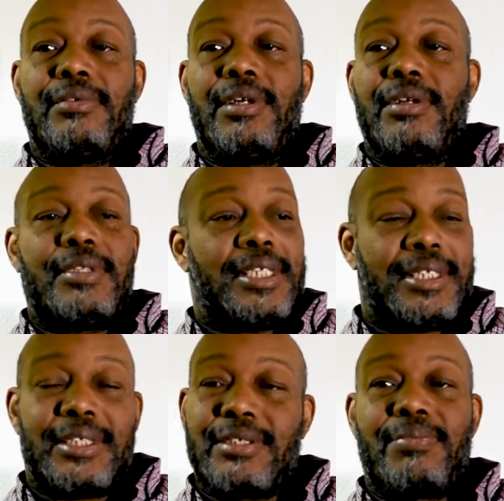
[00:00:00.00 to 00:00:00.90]

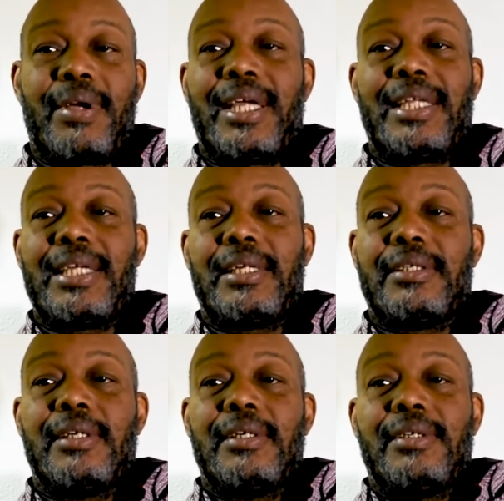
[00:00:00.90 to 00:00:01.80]
That's just the way it
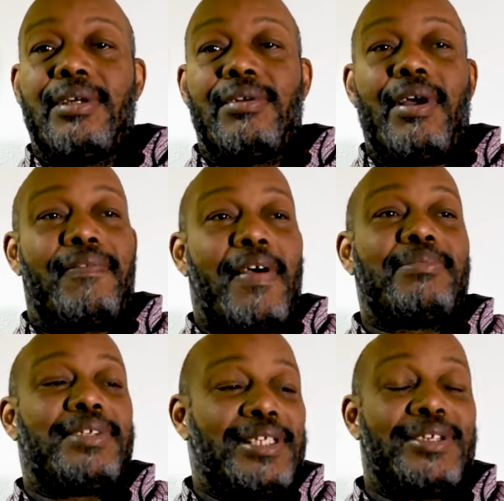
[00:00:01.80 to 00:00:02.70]
is. If
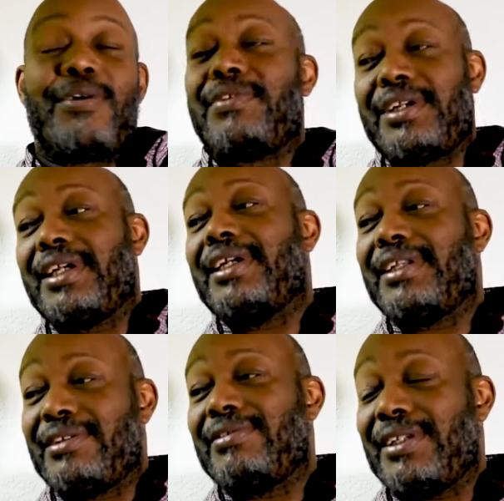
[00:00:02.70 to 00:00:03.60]
I'm sitting over here
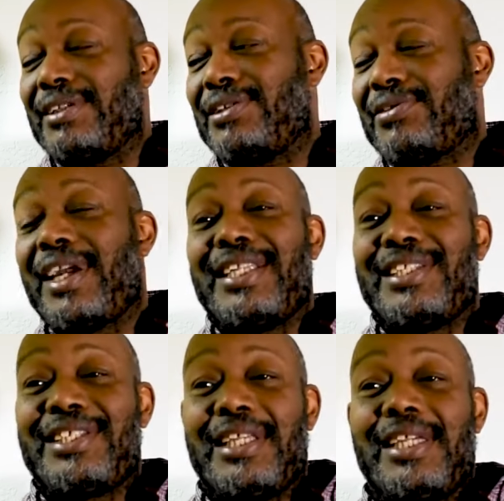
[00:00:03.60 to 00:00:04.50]
in a
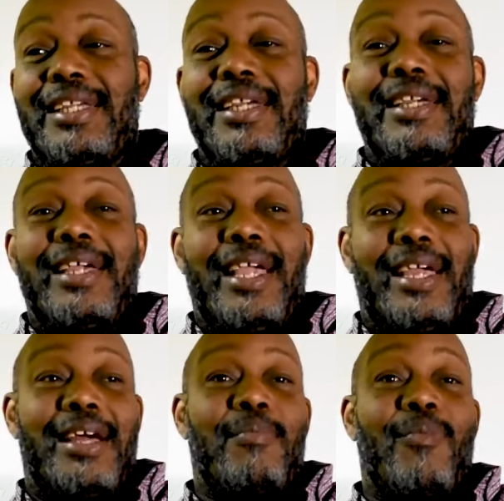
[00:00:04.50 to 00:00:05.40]
training seat
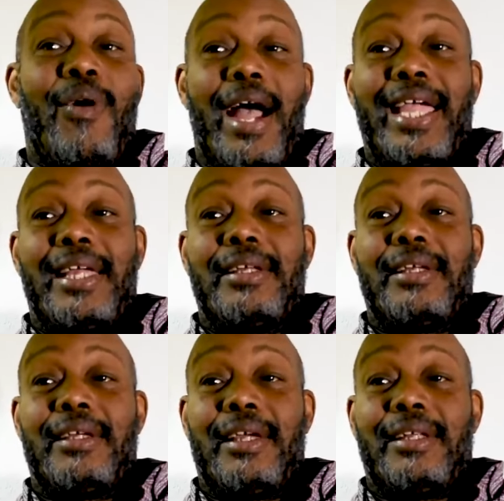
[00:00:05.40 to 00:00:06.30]
and I'm white
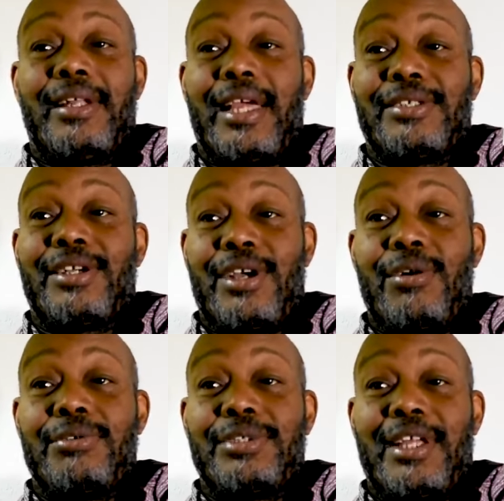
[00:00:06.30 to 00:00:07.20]
and as a
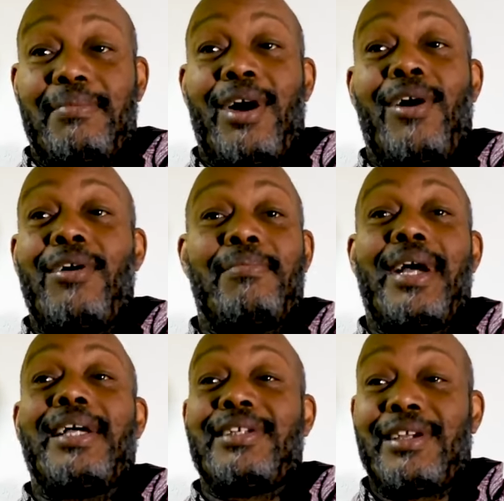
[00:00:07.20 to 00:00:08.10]
ghost and all
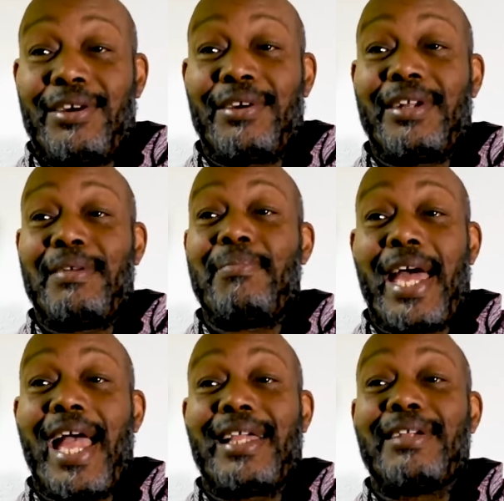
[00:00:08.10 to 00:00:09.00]
my curly
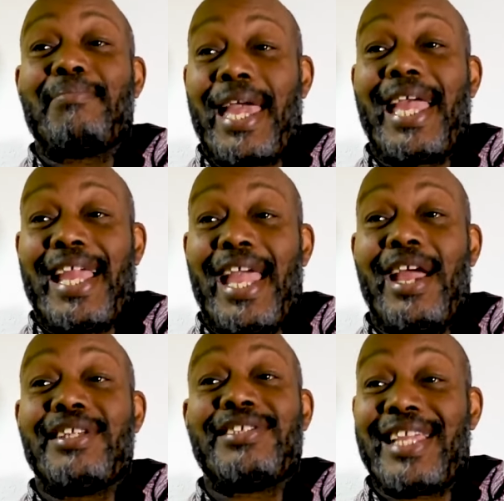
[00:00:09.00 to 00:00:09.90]
black man
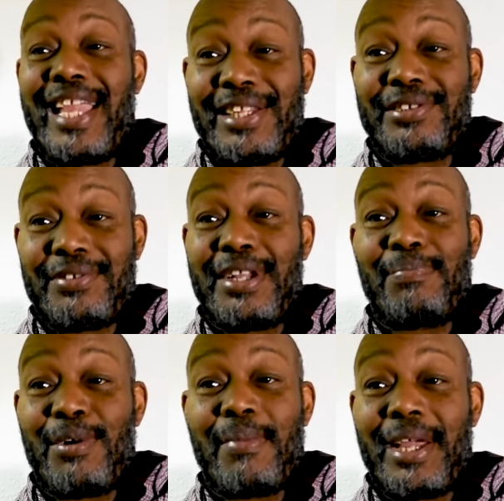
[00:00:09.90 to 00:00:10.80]
hair is standing straight
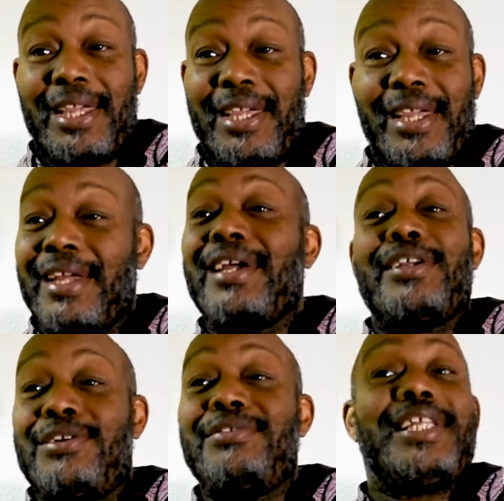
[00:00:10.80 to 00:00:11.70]
up on my head,
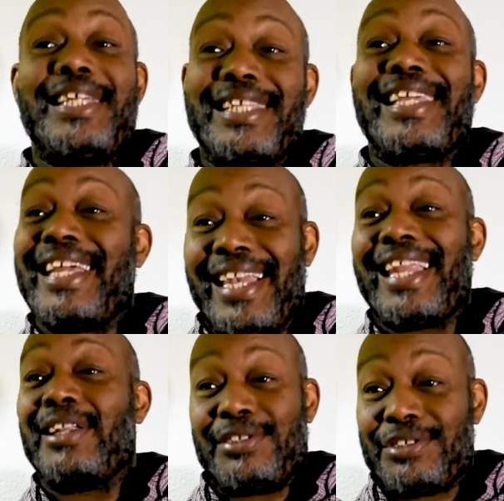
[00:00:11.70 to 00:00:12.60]
you need to get the hell
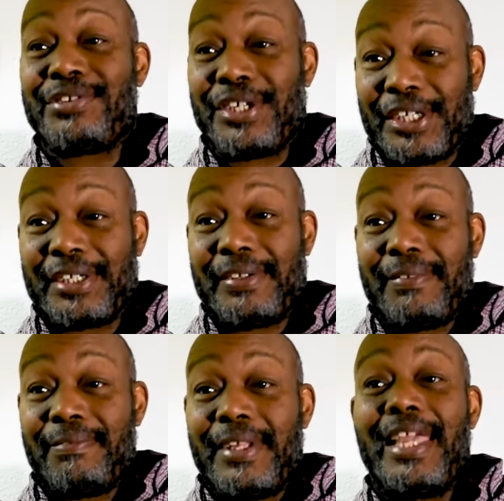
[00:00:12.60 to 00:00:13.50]
out the truck
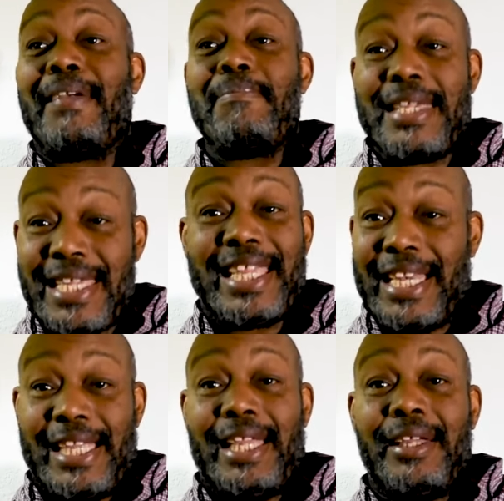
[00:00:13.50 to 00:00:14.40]

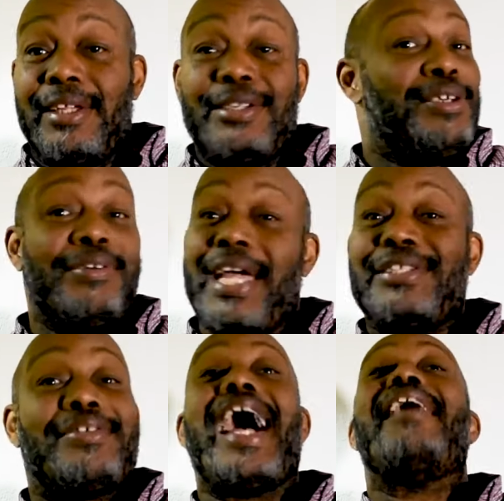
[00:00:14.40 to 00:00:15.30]
immediately. You
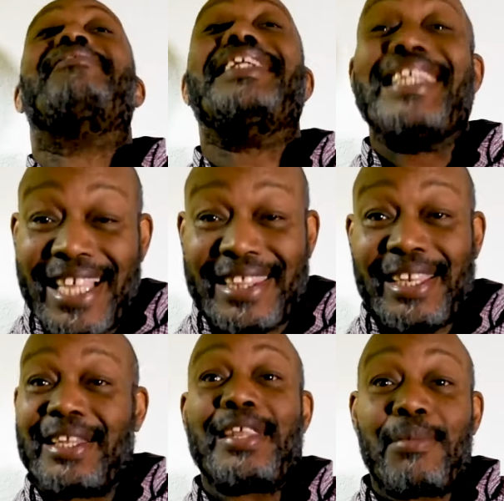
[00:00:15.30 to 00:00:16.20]
ain't driving
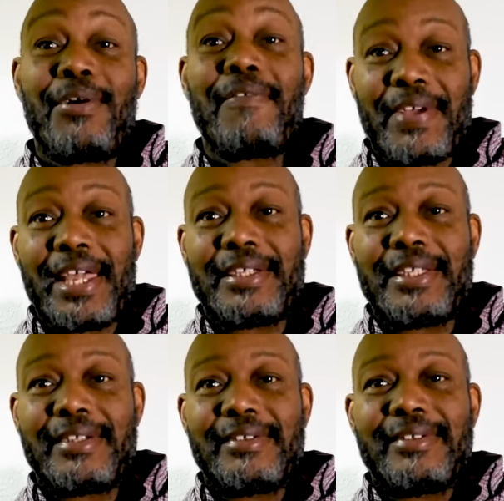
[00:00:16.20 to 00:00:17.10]
nothing because I'm going to fail
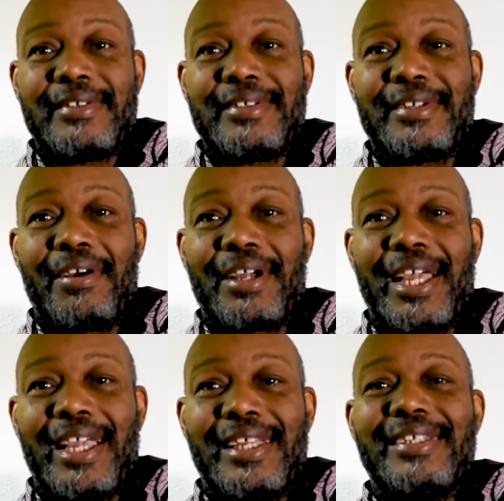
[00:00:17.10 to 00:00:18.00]
you.
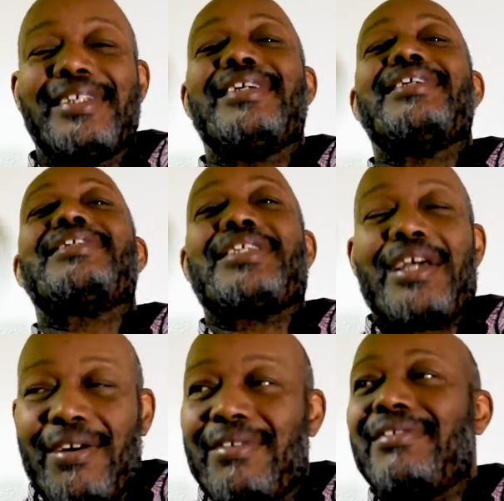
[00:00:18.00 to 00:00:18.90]
Okay?
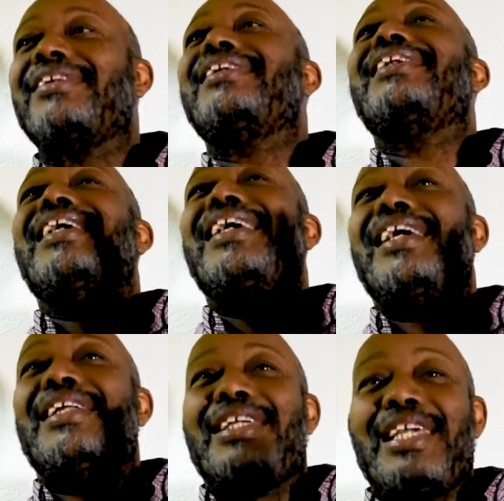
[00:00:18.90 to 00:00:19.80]
So
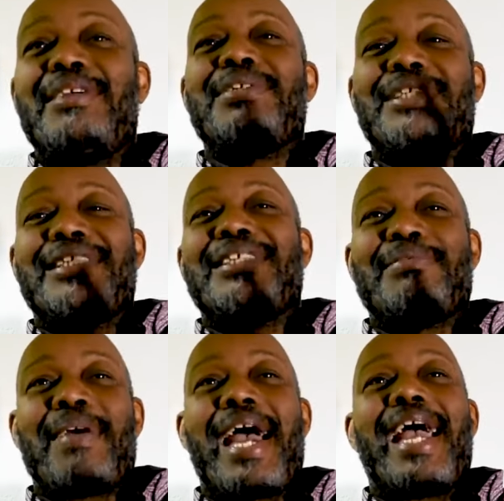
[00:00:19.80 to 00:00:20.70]
he was in
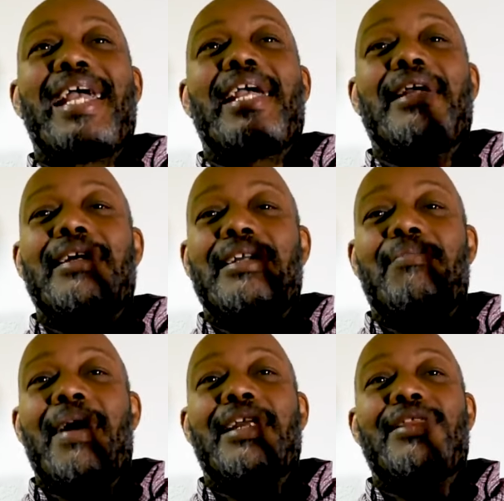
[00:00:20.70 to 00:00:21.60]
the back
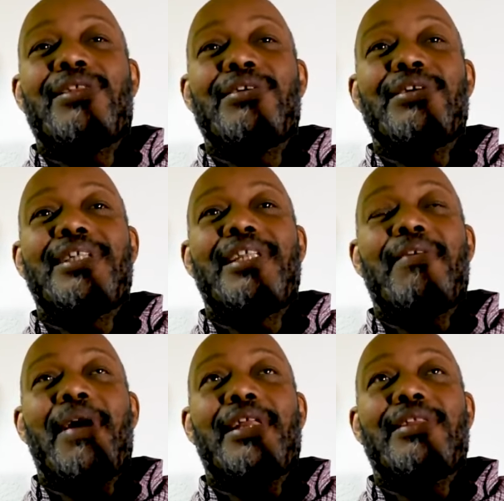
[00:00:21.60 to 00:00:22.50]
by the third, by
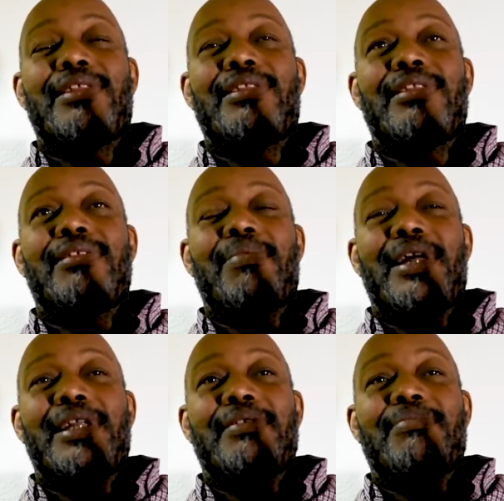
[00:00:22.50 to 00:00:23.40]

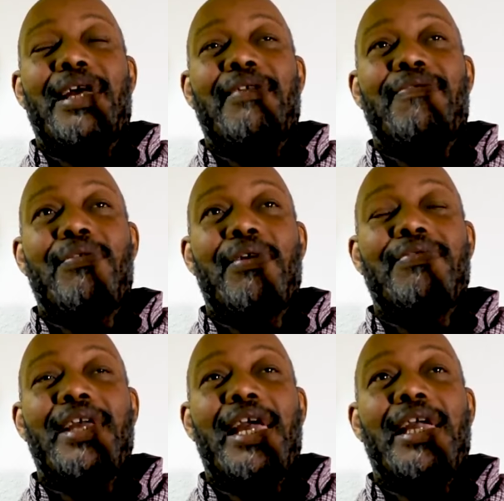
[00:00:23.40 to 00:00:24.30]
the
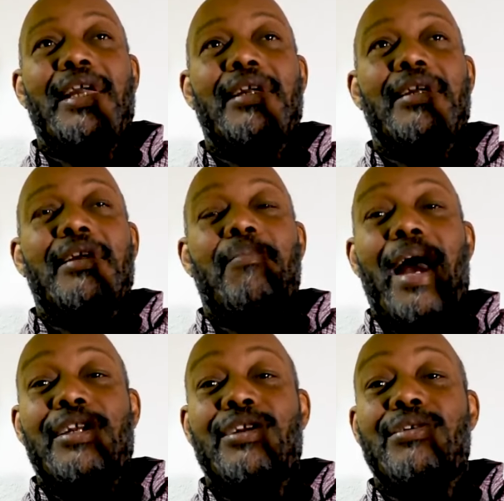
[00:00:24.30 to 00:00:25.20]
fourth day,
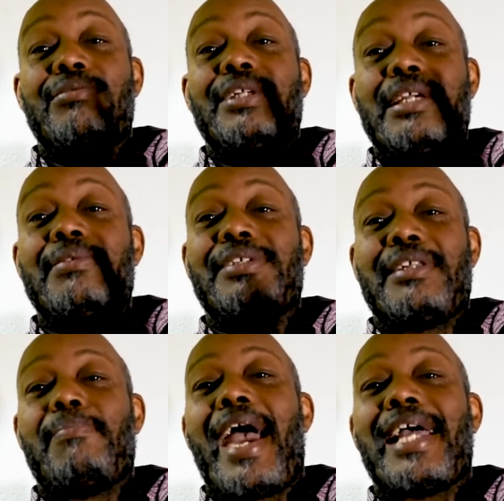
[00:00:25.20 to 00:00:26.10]
by noon, he was
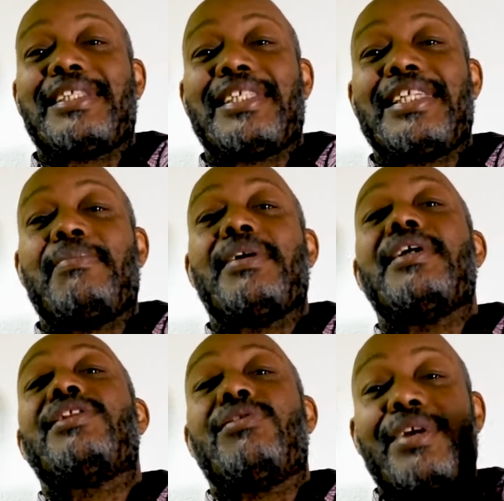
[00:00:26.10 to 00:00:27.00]
in the back sleep.
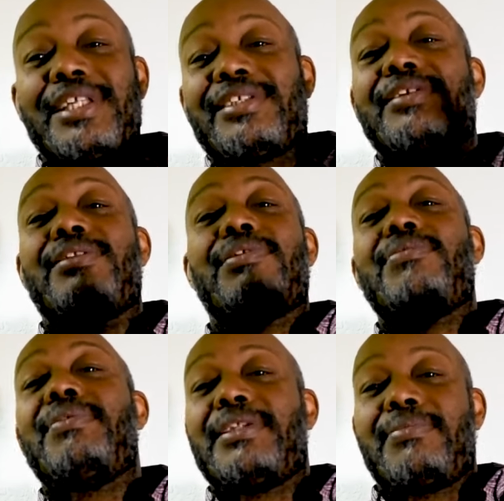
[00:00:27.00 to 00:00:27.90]
The rest of the
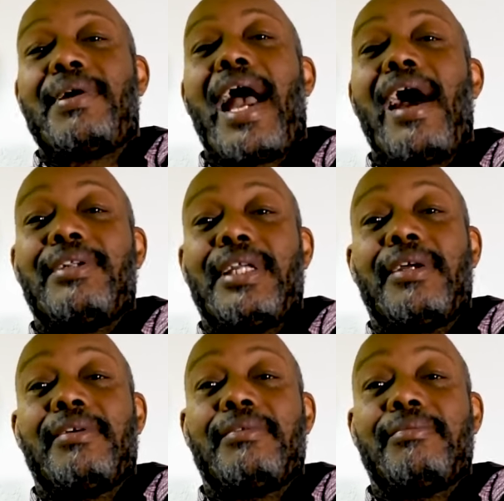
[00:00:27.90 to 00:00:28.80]
3 weeks we were out there.